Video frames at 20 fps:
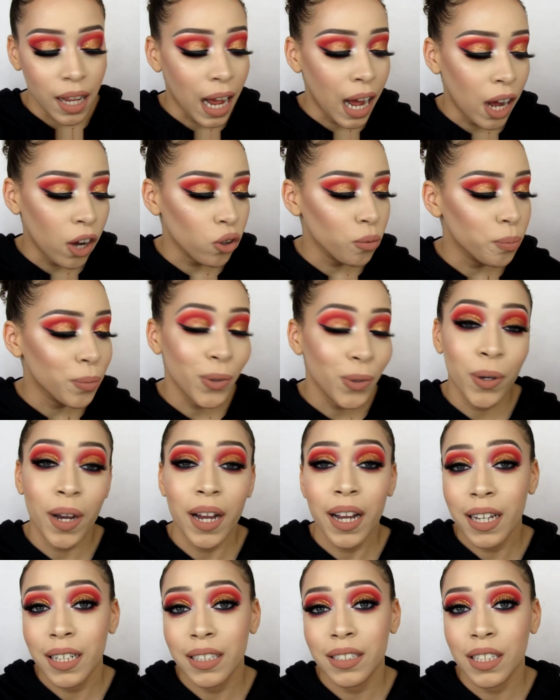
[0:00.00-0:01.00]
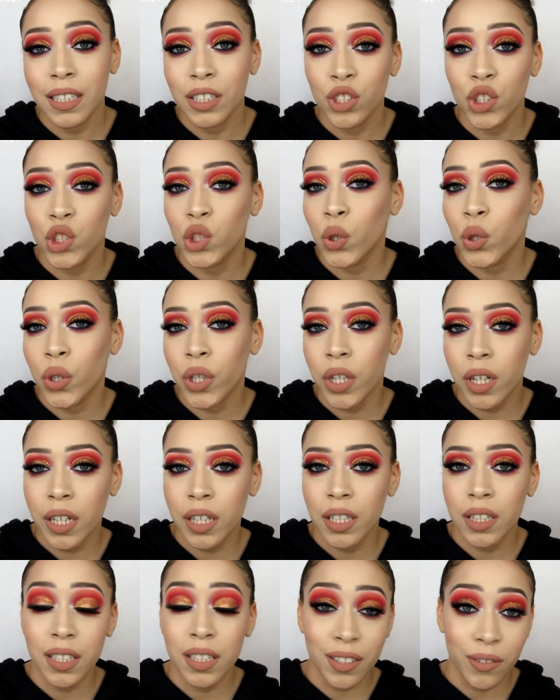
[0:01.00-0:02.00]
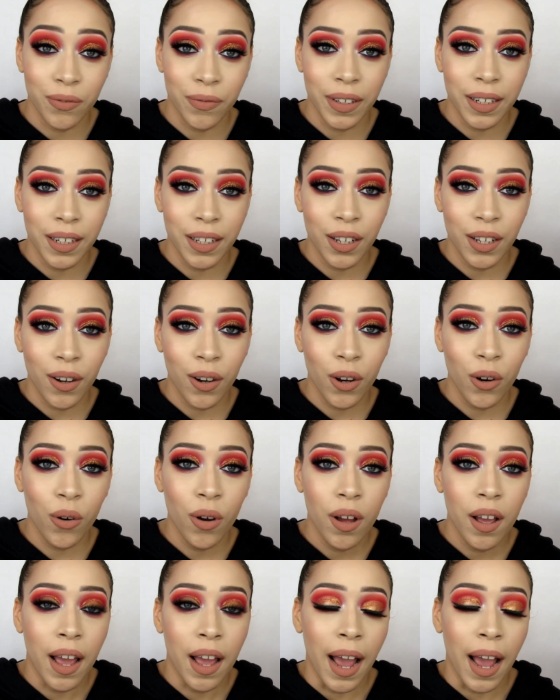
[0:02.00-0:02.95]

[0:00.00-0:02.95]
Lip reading: I hope you guys enjoyed this video,